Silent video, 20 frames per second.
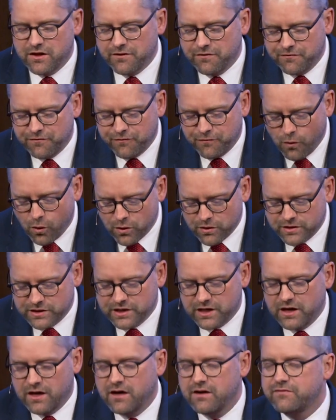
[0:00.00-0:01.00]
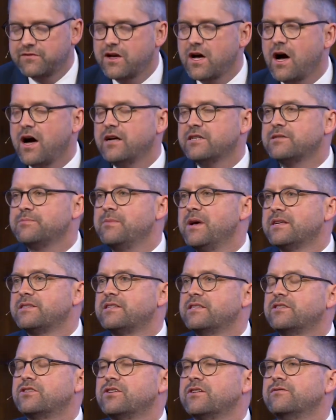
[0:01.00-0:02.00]
the force of God's
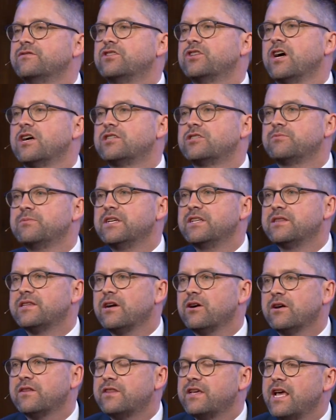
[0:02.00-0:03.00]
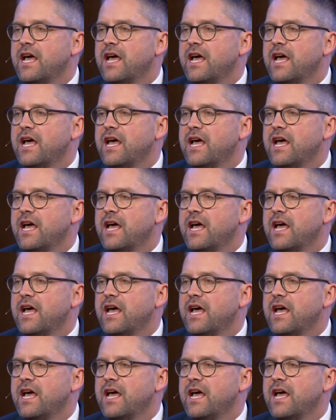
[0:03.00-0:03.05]
message of judgment there at the